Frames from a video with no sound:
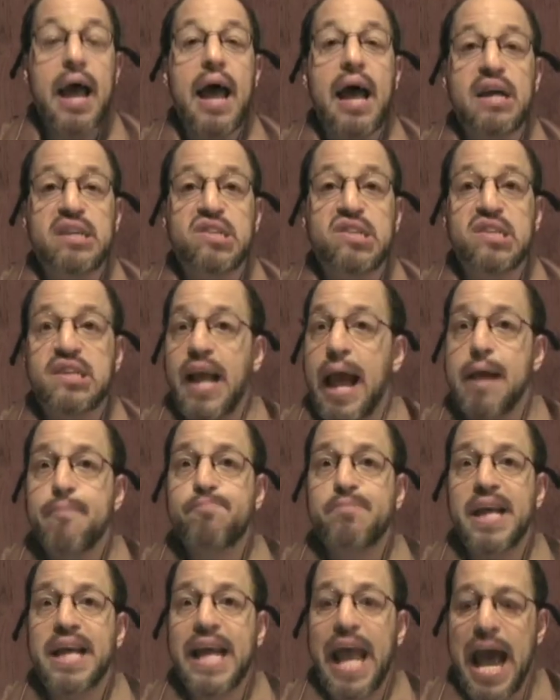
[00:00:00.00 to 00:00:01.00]

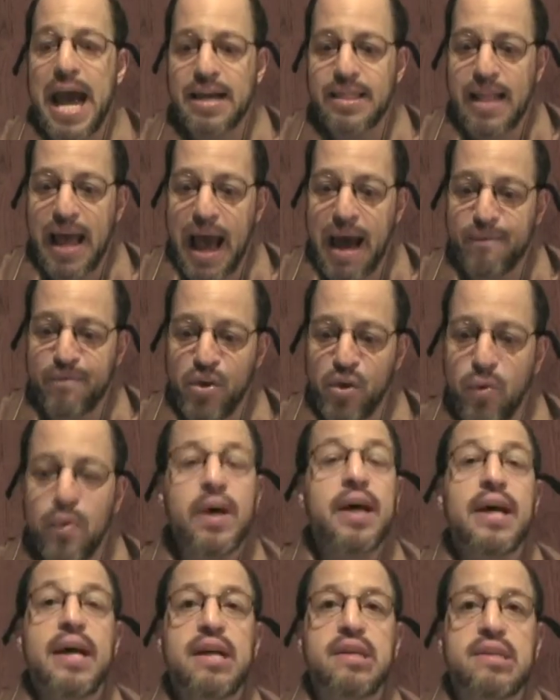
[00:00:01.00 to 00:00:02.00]
"Escaped again, have
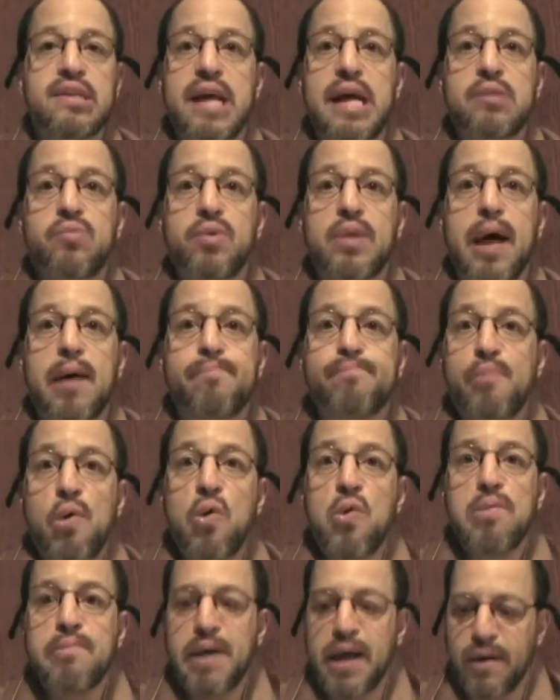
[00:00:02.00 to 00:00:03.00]
you?" he said with a
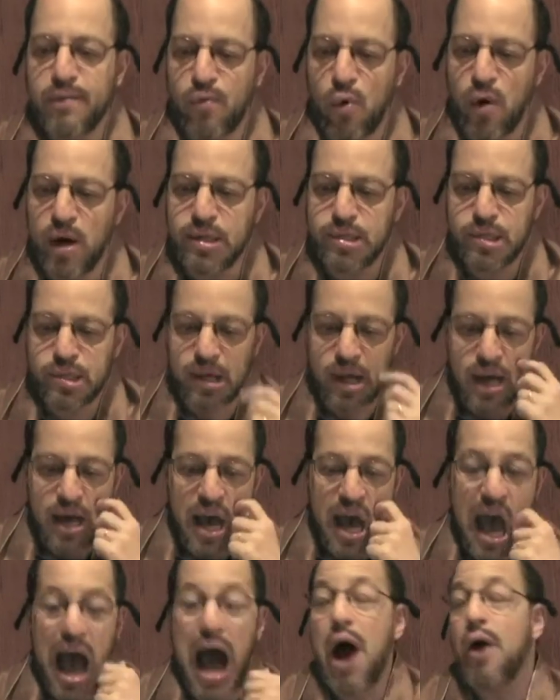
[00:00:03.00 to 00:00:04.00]
booming voice.
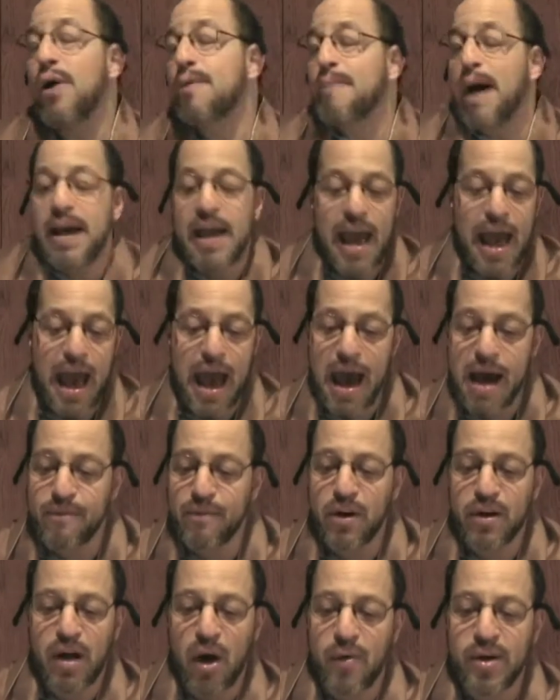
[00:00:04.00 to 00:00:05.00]
"How am I
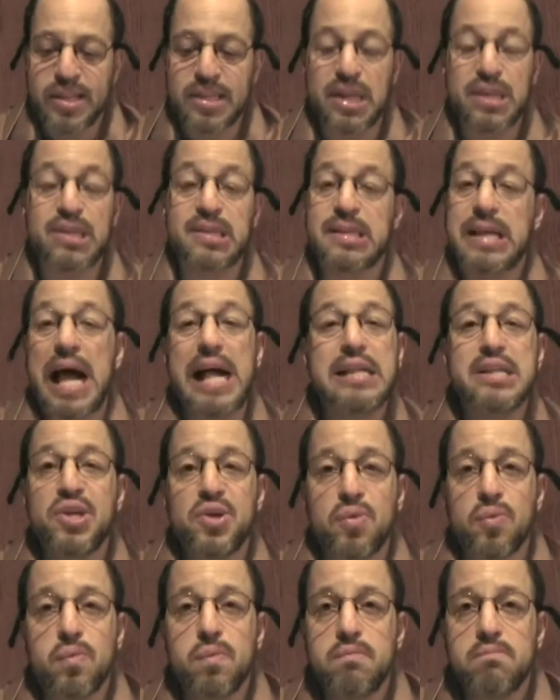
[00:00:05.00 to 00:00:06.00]
ever going to sell
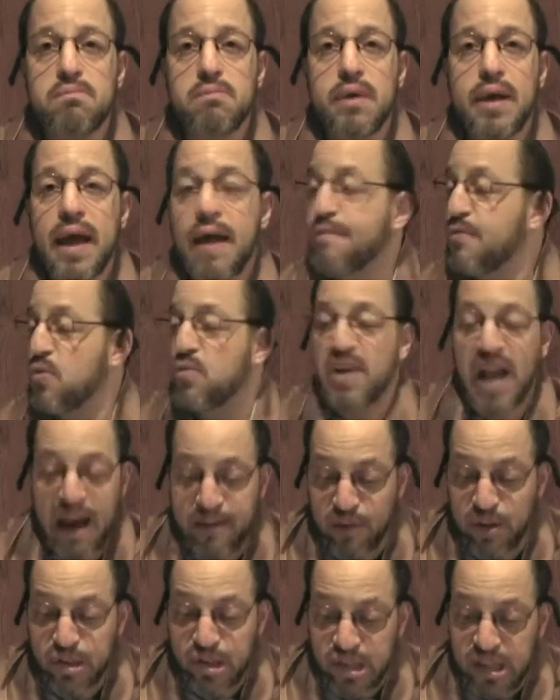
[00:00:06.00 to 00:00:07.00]
you if you
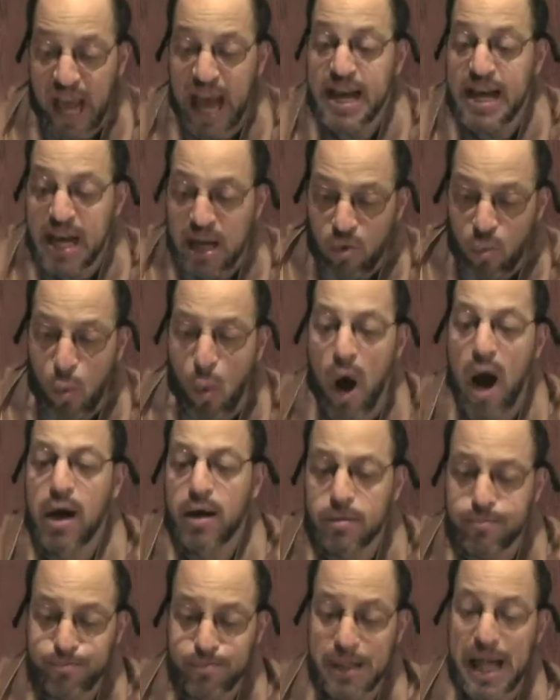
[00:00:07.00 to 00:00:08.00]
never stay in
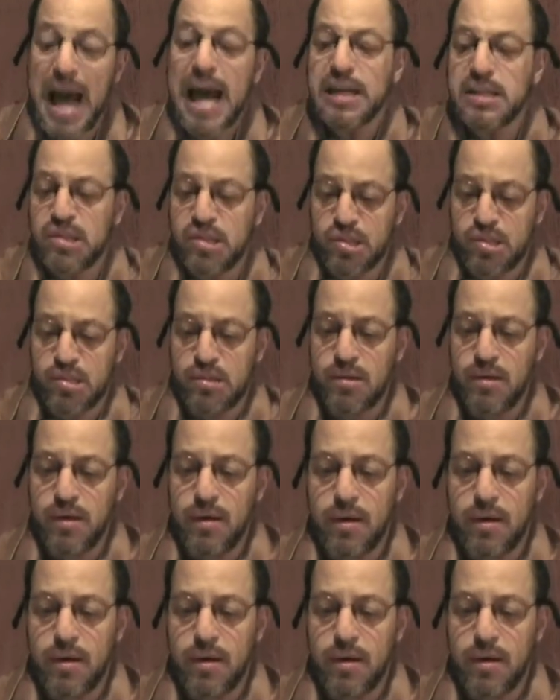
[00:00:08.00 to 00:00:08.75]
one place?"